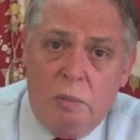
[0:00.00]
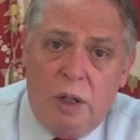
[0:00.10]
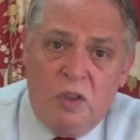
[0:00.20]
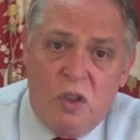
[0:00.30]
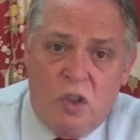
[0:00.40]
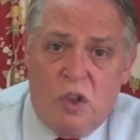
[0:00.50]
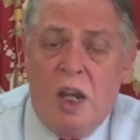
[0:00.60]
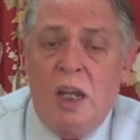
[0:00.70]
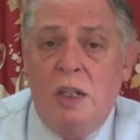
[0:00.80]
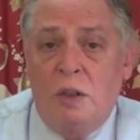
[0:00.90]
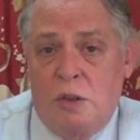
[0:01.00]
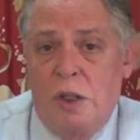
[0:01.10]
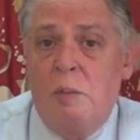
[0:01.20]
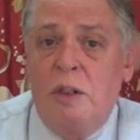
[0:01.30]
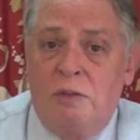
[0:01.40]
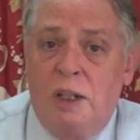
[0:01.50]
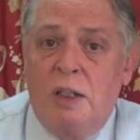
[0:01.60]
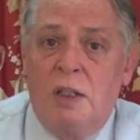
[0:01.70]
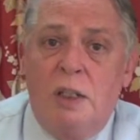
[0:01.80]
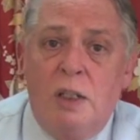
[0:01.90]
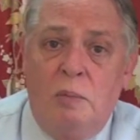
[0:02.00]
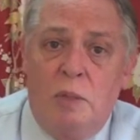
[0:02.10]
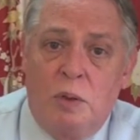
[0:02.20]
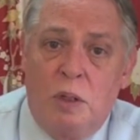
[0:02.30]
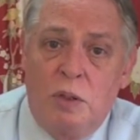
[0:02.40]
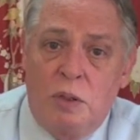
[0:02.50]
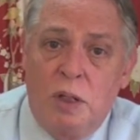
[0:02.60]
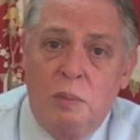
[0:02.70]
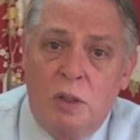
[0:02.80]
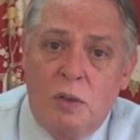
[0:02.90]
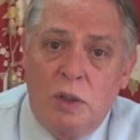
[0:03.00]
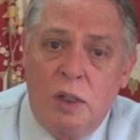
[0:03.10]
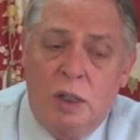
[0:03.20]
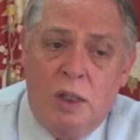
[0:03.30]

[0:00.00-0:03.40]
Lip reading: by sustaining a treatment effect in between treatments.